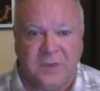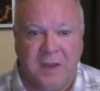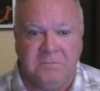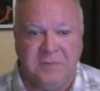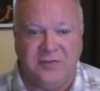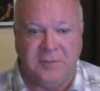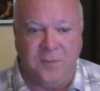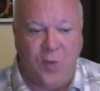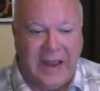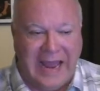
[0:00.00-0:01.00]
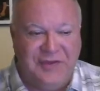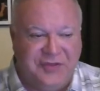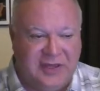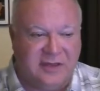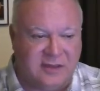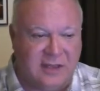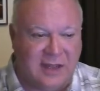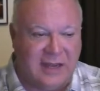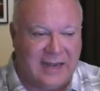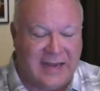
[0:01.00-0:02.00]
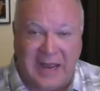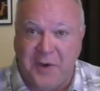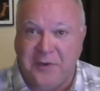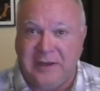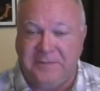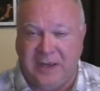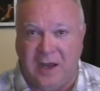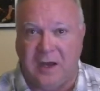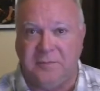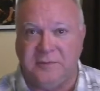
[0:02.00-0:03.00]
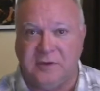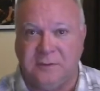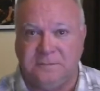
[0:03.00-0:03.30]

But the more atheistic an area becomes,